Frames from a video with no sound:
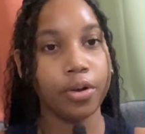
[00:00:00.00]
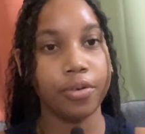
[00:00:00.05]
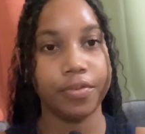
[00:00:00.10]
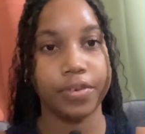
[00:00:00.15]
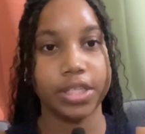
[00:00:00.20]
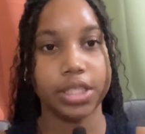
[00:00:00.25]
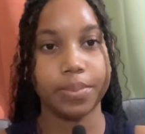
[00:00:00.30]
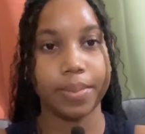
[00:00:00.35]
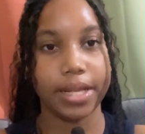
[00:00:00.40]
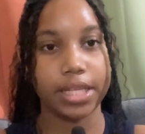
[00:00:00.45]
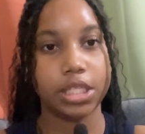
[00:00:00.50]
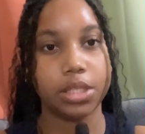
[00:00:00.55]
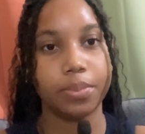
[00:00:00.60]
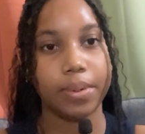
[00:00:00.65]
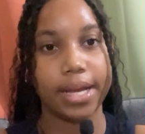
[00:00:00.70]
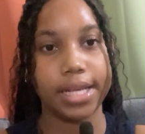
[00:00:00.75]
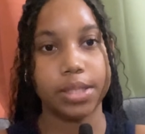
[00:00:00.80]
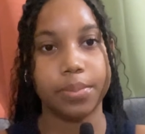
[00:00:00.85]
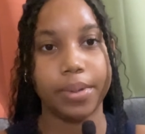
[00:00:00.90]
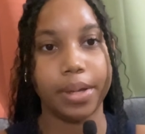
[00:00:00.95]
over Spanish
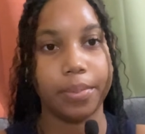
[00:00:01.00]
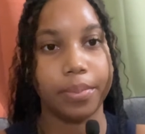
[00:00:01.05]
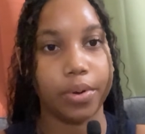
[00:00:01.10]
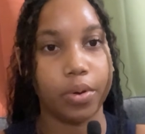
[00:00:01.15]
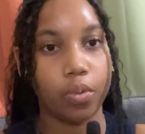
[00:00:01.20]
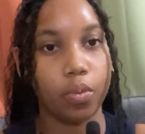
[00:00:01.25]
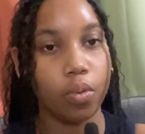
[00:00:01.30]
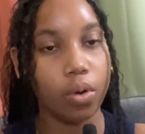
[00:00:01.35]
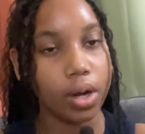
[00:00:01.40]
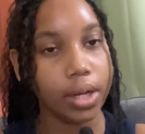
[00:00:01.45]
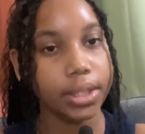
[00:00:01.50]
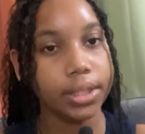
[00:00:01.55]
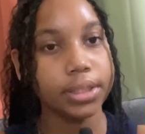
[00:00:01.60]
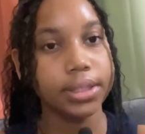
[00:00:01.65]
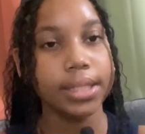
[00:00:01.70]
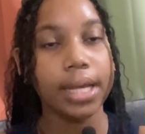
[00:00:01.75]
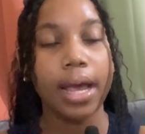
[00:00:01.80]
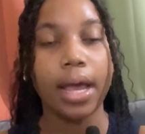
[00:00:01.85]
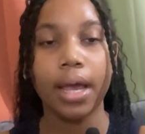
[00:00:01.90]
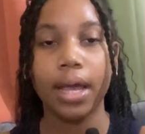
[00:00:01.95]
past paper
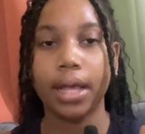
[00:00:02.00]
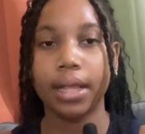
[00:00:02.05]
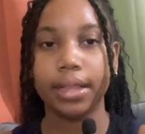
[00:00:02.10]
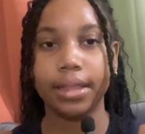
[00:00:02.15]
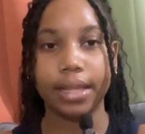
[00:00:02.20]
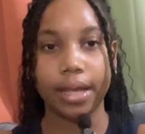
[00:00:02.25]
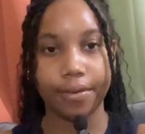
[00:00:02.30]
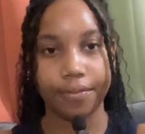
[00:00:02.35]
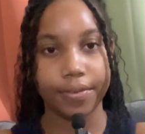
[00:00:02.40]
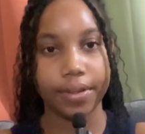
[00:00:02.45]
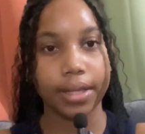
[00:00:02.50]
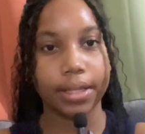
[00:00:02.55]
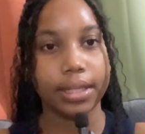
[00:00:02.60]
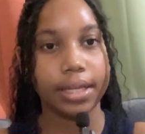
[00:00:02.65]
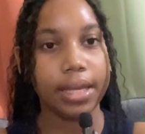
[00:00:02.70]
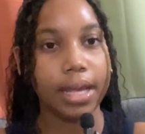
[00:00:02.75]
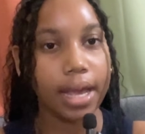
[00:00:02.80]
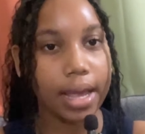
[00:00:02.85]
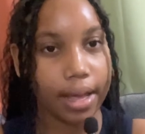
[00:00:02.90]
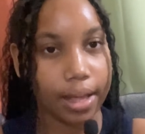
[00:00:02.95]
ones
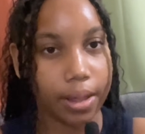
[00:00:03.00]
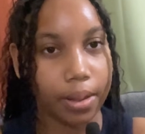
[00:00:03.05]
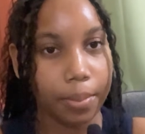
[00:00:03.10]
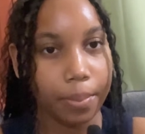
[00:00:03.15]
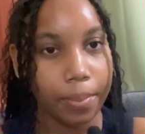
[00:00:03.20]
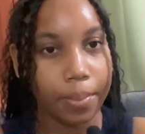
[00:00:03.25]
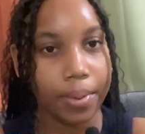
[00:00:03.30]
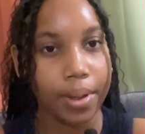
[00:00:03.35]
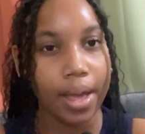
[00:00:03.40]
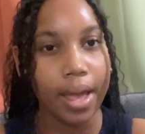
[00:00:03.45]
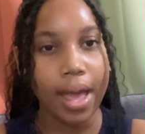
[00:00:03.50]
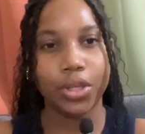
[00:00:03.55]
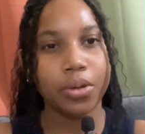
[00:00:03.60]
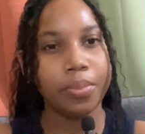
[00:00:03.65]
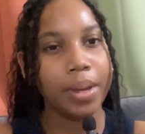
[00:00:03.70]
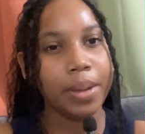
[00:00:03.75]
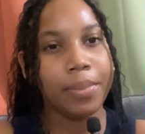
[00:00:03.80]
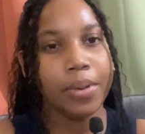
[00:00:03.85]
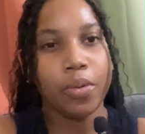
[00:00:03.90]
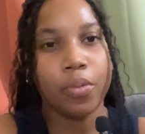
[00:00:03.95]
definitely help. You
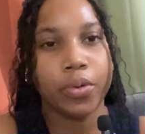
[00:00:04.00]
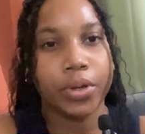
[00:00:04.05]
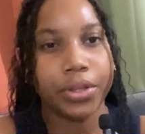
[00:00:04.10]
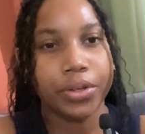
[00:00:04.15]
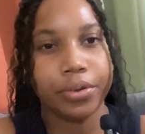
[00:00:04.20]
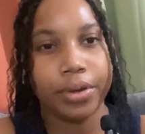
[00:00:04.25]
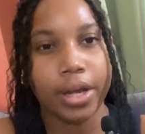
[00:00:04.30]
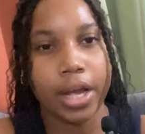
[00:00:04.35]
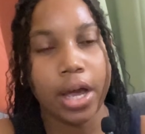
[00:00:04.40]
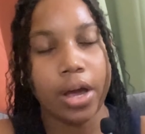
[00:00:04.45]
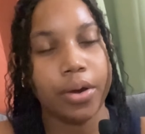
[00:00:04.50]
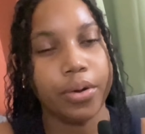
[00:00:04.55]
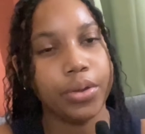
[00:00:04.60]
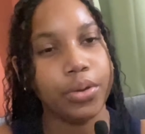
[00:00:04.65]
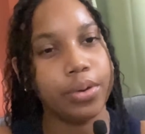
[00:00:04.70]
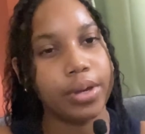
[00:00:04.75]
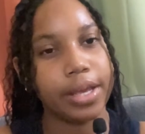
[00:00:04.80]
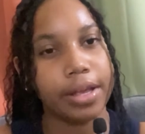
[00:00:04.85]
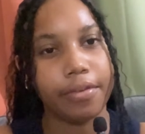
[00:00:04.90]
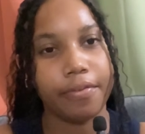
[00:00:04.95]
may be wondering how
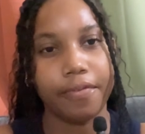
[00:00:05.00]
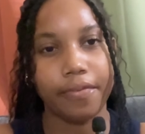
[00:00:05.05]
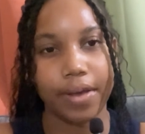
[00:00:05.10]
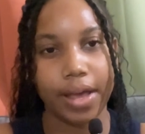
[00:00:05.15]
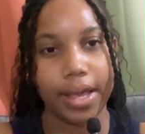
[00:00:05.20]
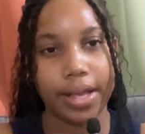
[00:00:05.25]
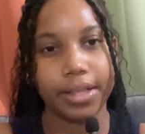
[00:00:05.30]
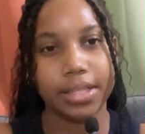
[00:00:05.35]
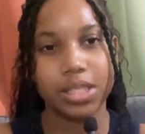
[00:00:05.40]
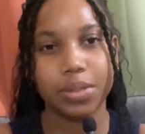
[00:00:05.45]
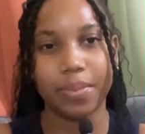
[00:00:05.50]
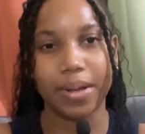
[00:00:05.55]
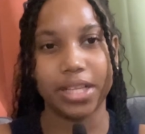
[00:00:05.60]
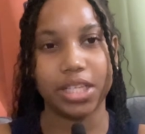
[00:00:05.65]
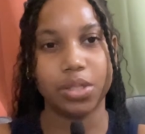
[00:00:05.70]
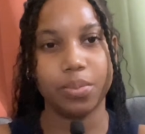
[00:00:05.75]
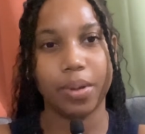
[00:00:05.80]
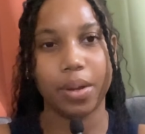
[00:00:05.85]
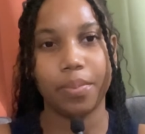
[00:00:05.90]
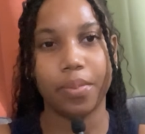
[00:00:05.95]
you can find
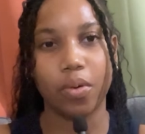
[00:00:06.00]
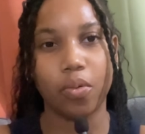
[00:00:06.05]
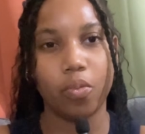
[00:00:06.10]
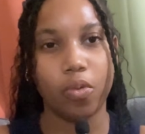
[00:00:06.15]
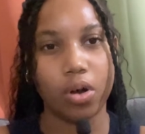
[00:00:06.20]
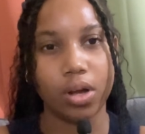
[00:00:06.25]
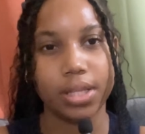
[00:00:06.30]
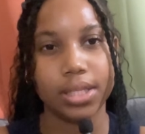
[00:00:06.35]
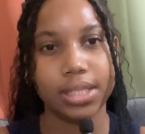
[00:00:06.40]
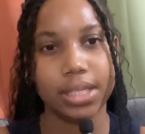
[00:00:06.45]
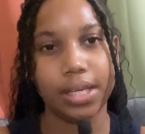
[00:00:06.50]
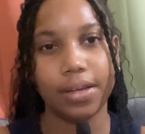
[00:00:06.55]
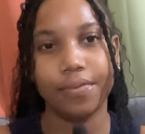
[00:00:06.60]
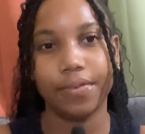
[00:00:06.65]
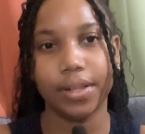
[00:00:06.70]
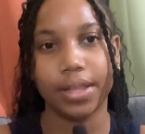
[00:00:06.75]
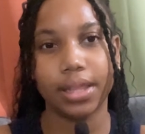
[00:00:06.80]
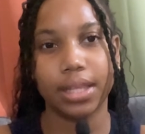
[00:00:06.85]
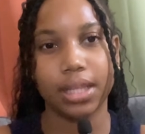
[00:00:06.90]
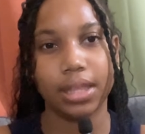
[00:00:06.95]
Spanish paper ones,
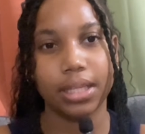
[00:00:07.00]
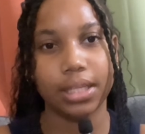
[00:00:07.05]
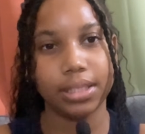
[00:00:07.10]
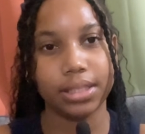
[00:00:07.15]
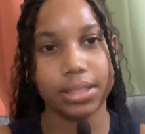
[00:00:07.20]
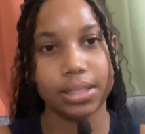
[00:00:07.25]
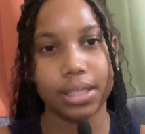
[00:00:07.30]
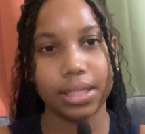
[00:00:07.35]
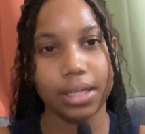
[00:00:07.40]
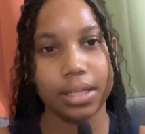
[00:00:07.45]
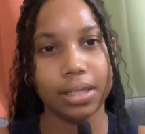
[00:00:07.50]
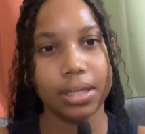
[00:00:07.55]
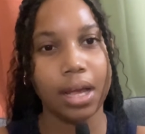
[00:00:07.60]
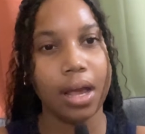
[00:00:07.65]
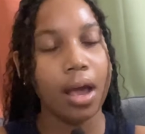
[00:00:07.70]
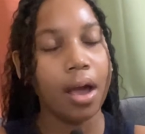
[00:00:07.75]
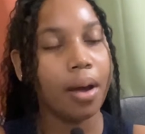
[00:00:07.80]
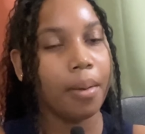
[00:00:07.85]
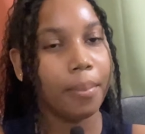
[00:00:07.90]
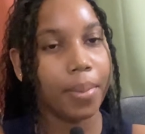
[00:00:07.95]
even the listening
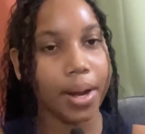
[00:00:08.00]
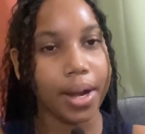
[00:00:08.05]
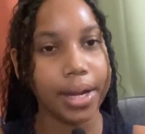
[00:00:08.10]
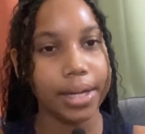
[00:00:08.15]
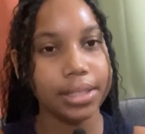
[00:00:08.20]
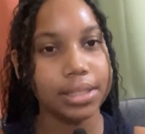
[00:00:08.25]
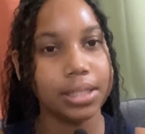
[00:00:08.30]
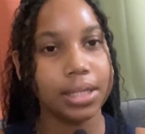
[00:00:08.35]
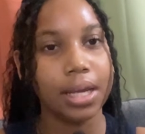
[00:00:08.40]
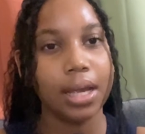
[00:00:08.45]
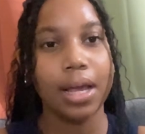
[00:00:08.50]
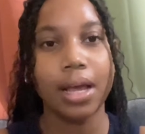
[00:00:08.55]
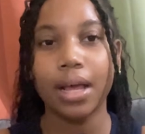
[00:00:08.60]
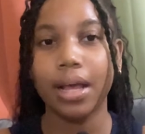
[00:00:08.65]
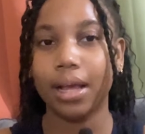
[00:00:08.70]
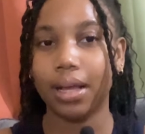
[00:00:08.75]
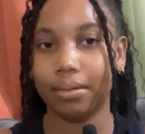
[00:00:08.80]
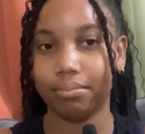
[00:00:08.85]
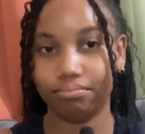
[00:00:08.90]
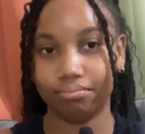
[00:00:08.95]
part.
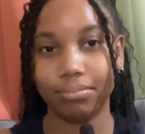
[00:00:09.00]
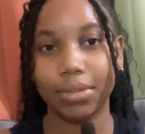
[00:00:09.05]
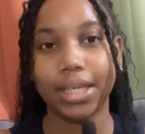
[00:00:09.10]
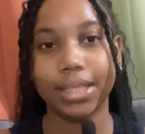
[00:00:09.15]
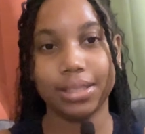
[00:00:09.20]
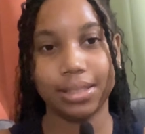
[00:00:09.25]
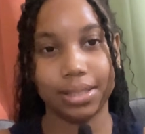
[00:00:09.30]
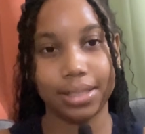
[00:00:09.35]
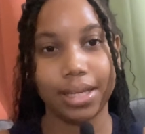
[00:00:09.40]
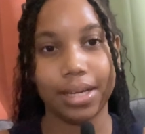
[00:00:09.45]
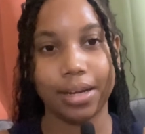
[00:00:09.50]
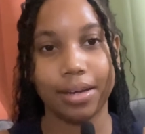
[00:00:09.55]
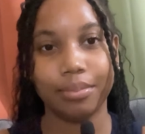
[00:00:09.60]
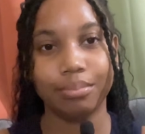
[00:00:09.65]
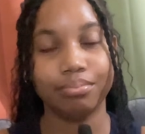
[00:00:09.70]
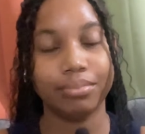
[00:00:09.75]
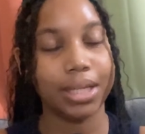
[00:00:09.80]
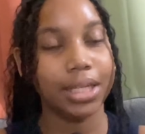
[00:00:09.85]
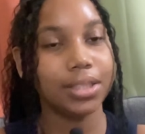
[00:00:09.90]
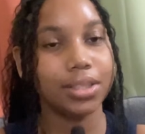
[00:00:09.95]
It's there,
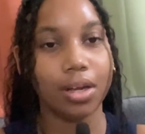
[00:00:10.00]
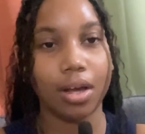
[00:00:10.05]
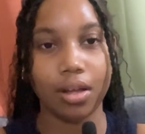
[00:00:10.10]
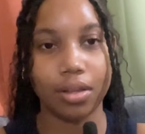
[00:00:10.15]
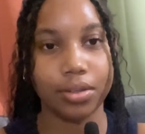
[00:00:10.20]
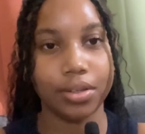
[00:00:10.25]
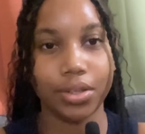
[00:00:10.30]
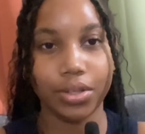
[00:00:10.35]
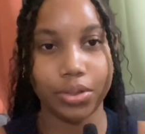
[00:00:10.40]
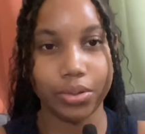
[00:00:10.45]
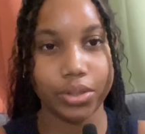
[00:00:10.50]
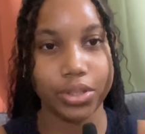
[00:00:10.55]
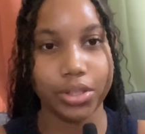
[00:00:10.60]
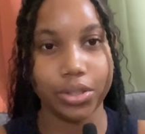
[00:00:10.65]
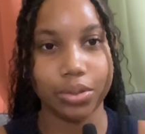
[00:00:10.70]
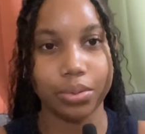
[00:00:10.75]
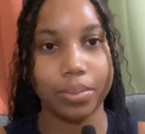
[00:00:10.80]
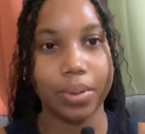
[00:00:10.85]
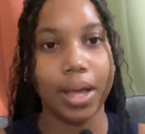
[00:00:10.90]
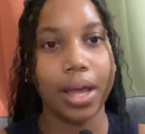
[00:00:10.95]
it's all on
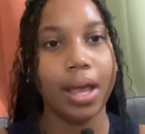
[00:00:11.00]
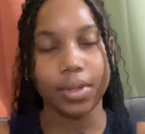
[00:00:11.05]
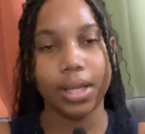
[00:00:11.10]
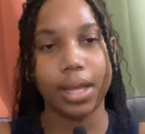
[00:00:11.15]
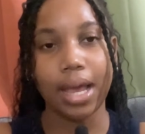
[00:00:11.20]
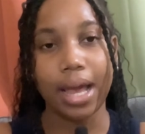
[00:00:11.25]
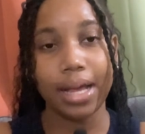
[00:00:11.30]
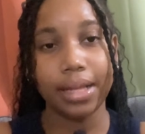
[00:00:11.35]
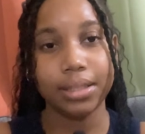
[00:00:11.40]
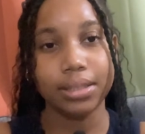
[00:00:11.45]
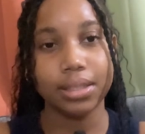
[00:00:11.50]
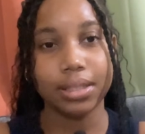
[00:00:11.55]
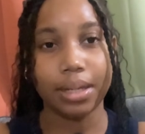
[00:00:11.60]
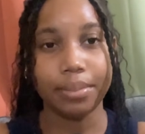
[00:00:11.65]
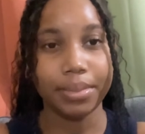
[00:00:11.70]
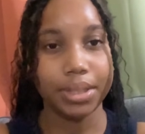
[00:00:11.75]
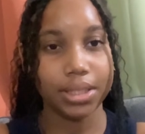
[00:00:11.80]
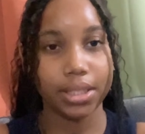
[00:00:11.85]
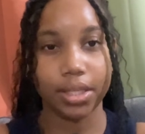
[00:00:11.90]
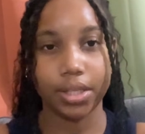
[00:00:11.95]
YouTube. And
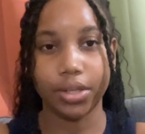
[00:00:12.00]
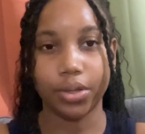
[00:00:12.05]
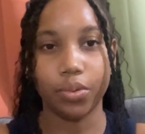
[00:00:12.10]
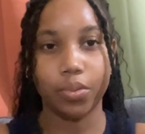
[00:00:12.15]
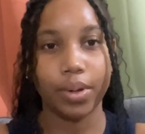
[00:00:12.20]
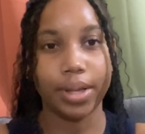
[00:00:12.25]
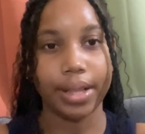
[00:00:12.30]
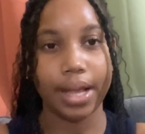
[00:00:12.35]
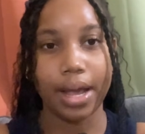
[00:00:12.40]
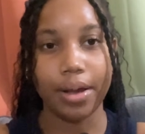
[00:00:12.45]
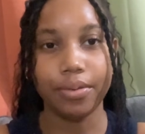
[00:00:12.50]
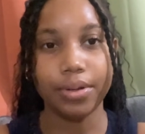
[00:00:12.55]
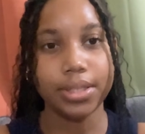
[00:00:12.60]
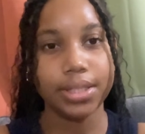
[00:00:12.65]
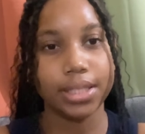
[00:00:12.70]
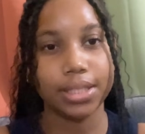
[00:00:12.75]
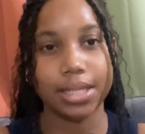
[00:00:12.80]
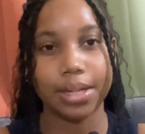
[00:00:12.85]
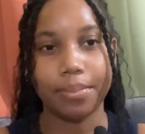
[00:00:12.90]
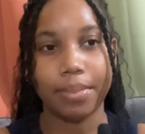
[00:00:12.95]
let me tell you, when I was
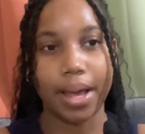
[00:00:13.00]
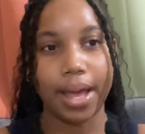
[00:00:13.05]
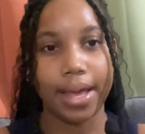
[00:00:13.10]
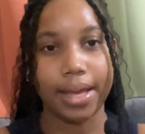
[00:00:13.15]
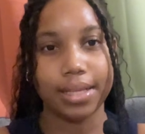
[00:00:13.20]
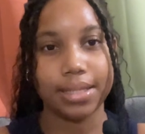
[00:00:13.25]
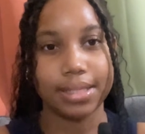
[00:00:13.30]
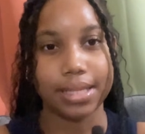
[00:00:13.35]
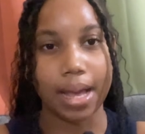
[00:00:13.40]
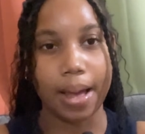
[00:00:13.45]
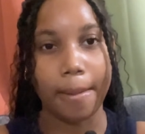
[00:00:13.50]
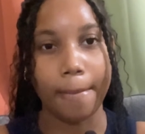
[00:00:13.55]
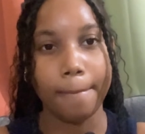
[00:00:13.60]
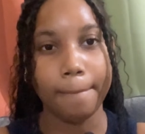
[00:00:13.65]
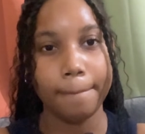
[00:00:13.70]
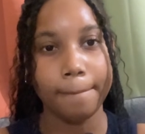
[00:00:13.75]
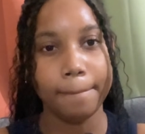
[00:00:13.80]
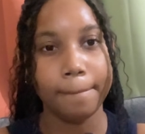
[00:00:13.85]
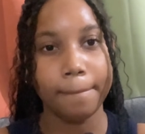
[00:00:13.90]
sitting my exam,